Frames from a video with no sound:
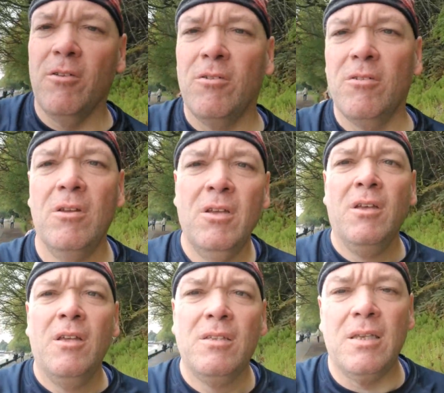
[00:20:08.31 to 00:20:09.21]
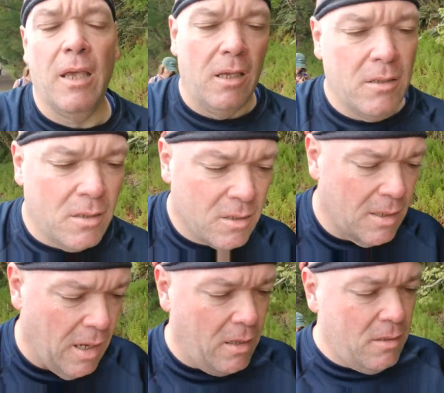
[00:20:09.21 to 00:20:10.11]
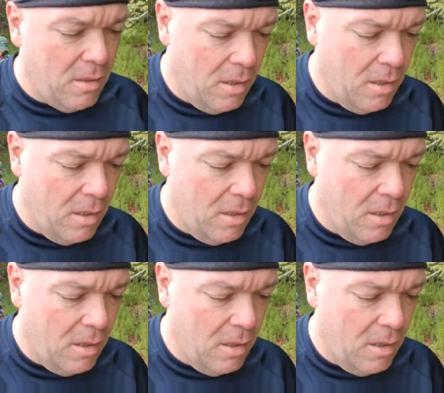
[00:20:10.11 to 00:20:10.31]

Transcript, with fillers: little sayings and designs.